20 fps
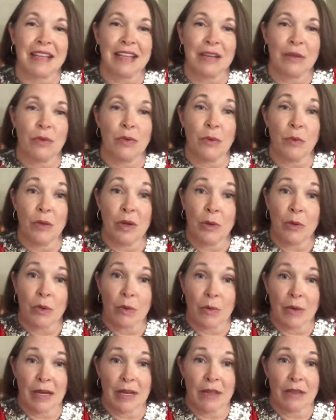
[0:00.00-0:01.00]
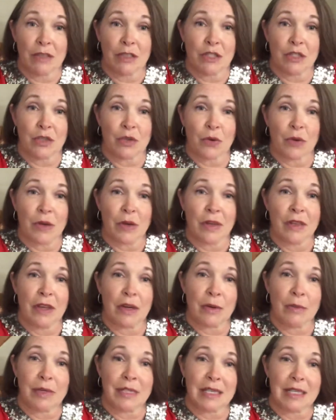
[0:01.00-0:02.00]
when we were reading the story, there
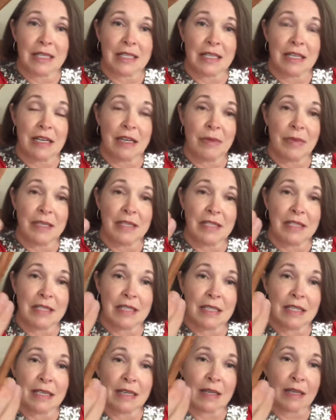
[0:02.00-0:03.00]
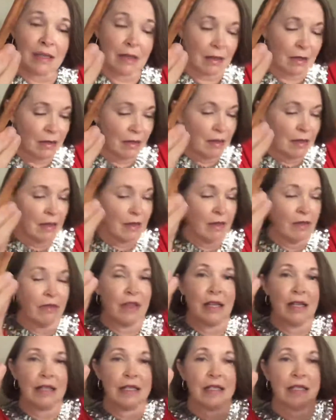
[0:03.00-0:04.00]
was a cinnamon stick?
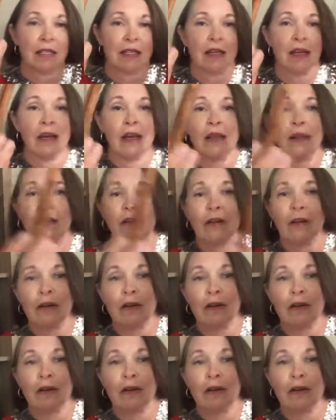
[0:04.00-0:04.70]
This color